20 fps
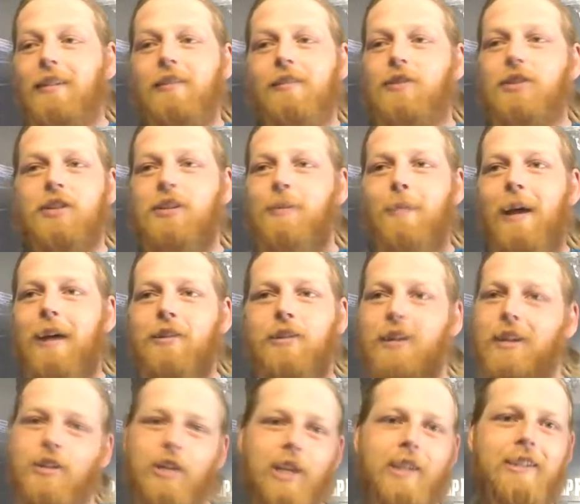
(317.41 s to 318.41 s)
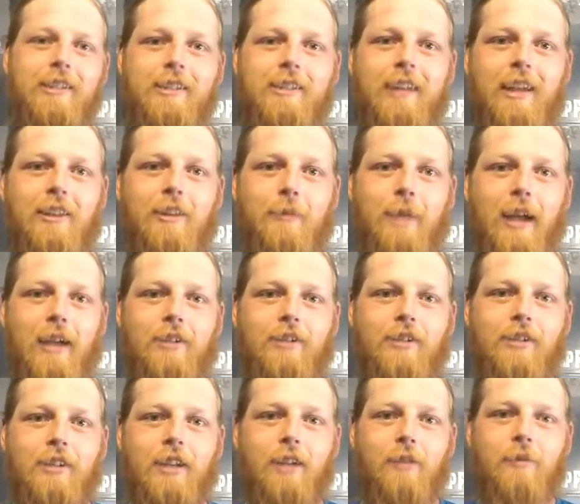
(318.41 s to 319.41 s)
Just imagine a Jason Statham
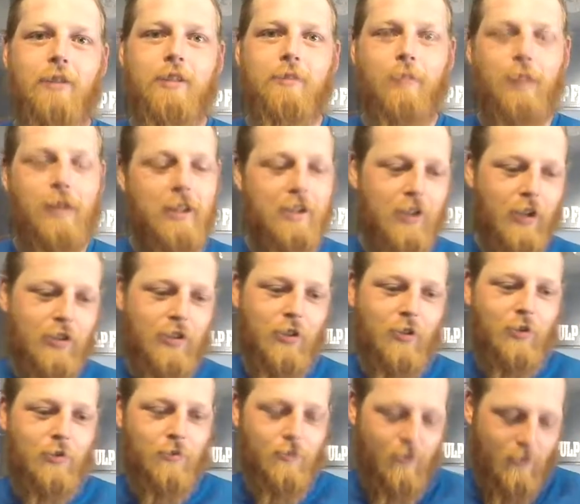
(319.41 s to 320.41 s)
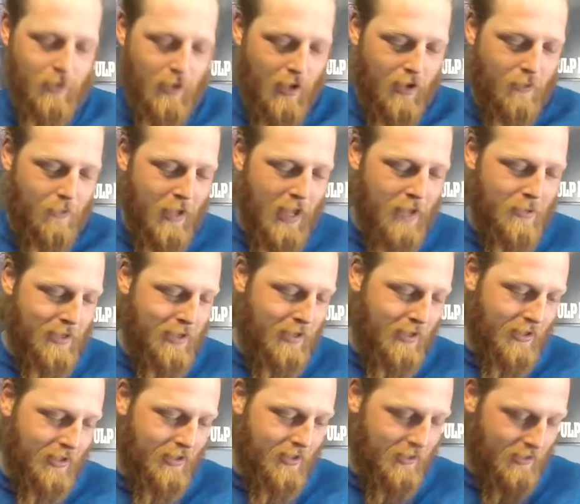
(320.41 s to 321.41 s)
action sequence, but he's also got a baby in
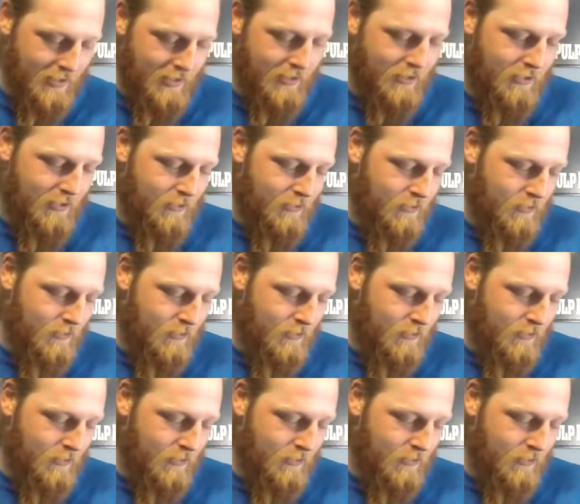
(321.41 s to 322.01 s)
a little